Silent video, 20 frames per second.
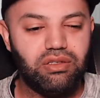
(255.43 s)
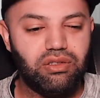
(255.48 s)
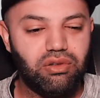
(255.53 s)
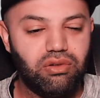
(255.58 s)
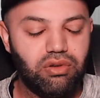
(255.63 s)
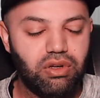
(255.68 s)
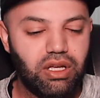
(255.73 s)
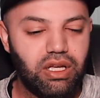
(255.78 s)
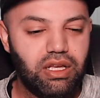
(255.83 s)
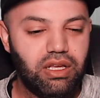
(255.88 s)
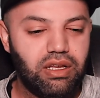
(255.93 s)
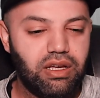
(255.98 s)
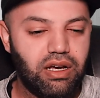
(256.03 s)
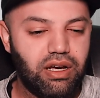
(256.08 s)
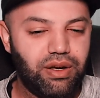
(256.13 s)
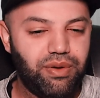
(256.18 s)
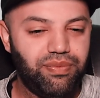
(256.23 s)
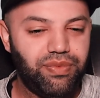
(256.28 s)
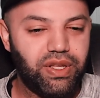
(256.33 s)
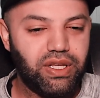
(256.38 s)
So
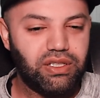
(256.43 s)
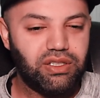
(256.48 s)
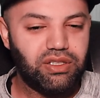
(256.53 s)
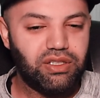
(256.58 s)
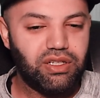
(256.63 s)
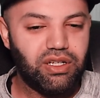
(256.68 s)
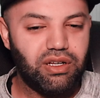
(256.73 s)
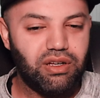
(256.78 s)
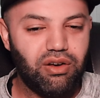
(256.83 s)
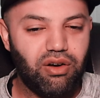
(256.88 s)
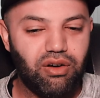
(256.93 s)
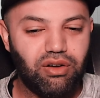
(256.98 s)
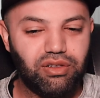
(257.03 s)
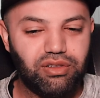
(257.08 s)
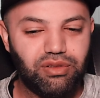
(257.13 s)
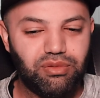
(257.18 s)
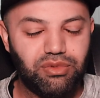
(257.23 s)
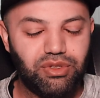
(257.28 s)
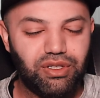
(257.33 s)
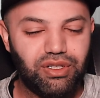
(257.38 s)
that's
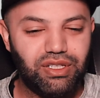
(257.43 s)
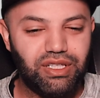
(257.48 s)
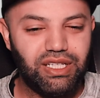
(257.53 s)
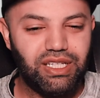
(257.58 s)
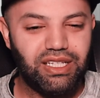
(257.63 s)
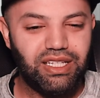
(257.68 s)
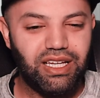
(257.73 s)
awesome to see.